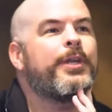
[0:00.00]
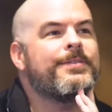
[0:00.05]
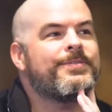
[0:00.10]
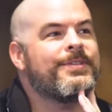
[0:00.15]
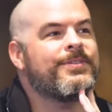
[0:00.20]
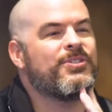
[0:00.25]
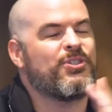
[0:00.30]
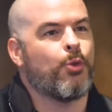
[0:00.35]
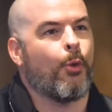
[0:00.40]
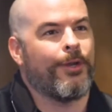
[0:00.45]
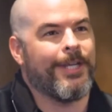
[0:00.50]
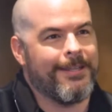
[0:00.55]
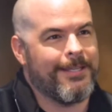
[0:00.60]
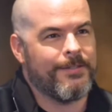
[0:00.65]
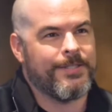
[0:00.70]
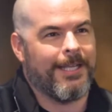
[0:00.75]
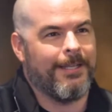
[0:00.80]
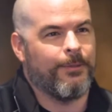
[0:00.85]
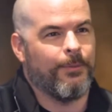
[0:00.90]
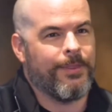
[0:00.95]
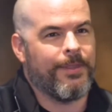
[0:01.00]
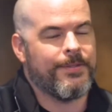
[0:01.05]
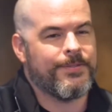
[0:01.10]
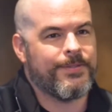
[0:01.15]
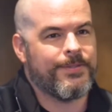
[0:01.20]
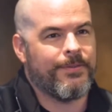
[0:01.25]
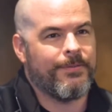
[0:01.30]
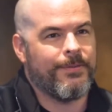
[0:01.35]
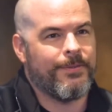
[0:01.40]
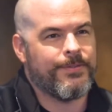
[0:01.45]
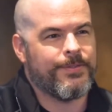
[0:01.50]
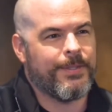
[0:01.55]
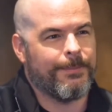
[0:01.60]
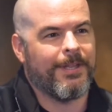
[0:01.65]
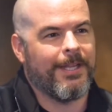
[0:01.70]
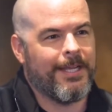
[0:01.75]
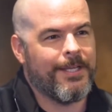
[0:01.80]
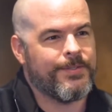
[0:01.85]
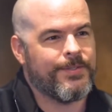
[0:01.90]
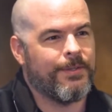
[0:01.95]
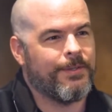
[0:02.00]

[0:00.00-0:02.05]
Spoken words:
is the story that you're telling with this subclass?